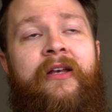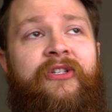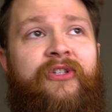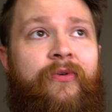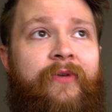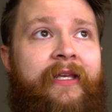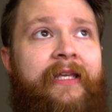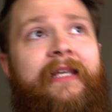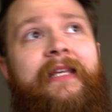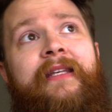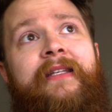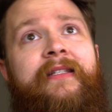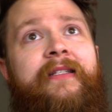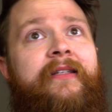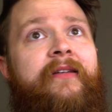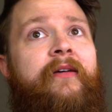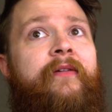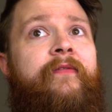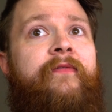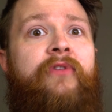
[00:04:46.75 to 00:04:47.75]
So ease
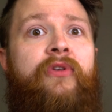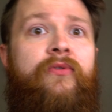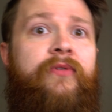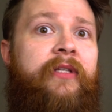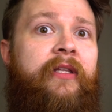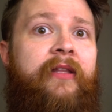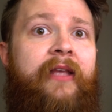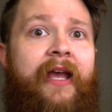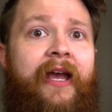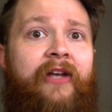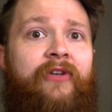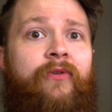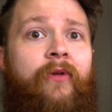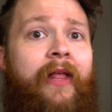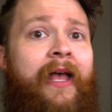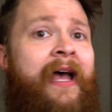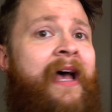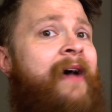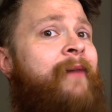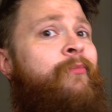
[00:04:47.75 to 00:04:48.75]
of using the
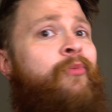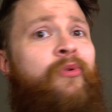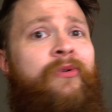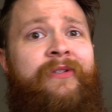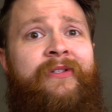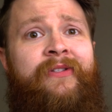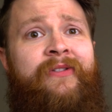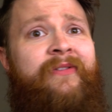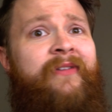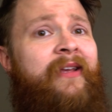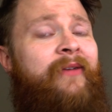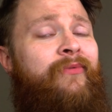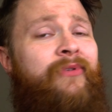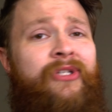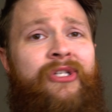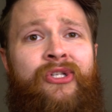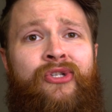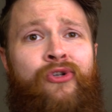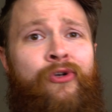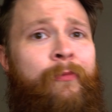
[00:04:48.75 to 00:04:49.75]
actual app was
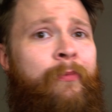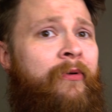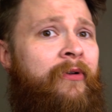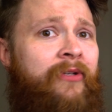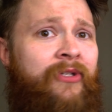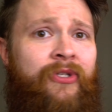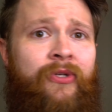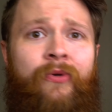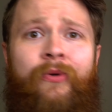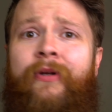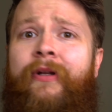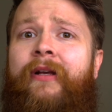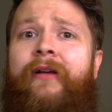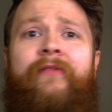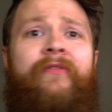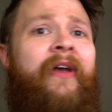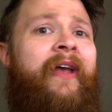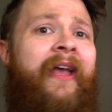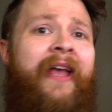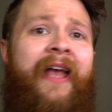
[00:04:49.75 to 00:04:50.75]
super intuitive.